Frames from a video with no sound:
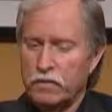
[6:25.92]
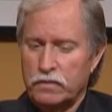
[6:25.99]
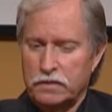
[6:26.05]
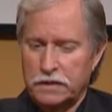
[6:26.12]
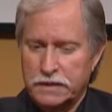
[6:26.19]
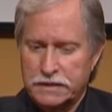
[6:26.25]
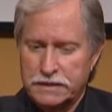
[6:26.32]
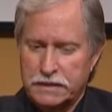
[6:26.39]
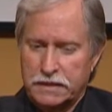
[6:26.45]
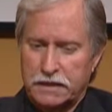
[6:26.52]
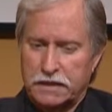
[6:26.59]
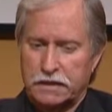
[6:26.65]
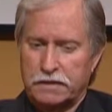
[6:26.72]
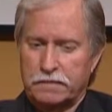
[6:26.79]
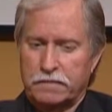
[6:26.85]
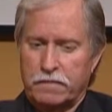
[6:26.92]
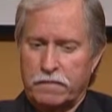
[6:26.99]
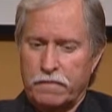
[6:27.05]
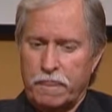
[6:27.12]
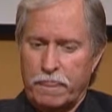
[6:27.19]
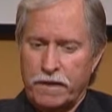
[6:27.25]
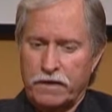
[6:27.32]
was,
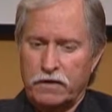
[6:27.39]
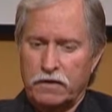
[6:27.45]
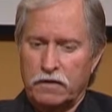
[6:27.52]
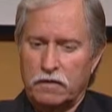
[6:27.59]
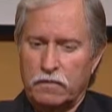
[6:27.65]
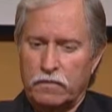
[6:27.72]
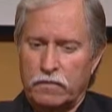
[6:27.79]
you know,